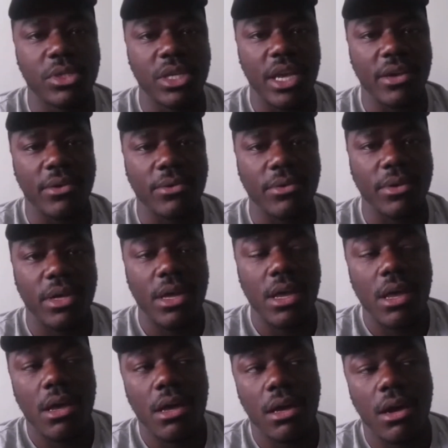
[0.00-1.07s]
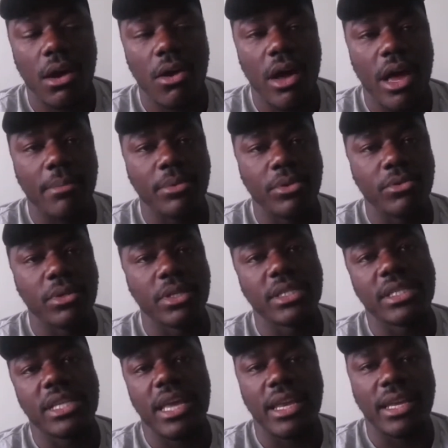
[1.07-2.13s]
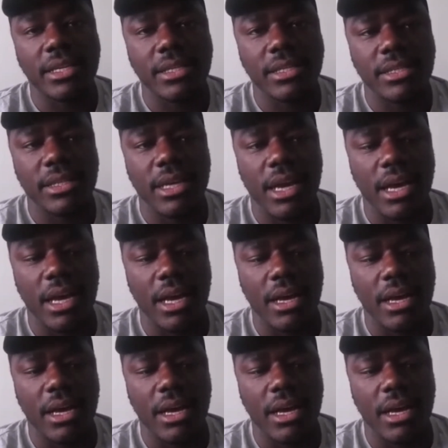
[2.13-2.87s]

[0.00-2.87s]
channel called Abdul Aesthetics.